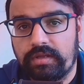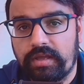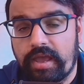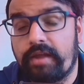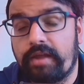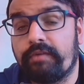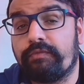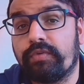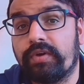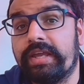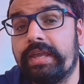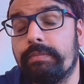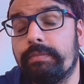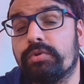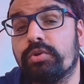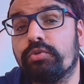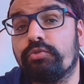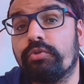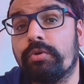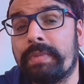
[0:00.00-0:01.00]
And for him
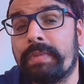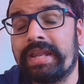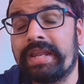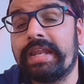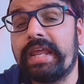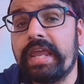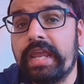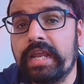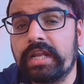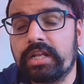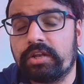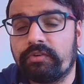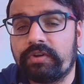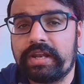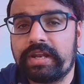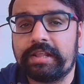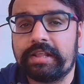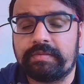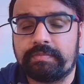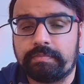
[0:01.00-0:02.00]
to remain ignorant
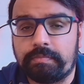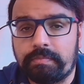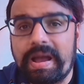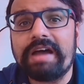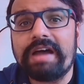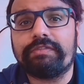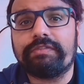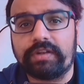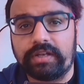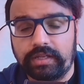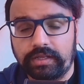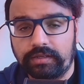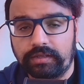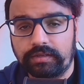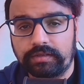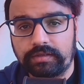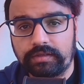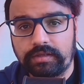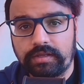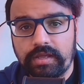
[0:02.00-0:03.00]
is baffling.
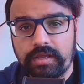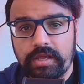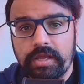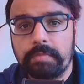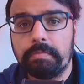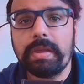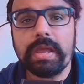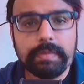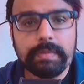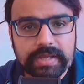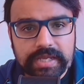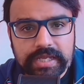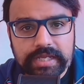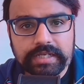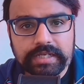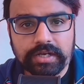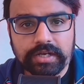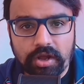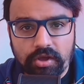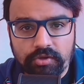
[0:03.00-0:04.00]
Maybe he
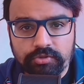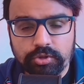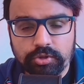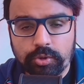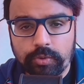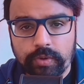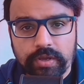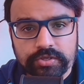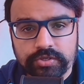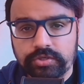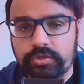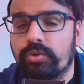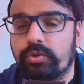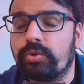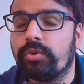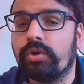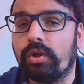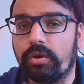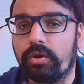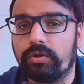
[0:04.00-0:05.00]
did ask the question, who
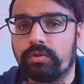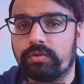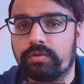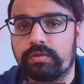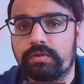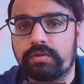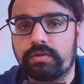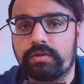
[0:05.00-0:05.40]
knows?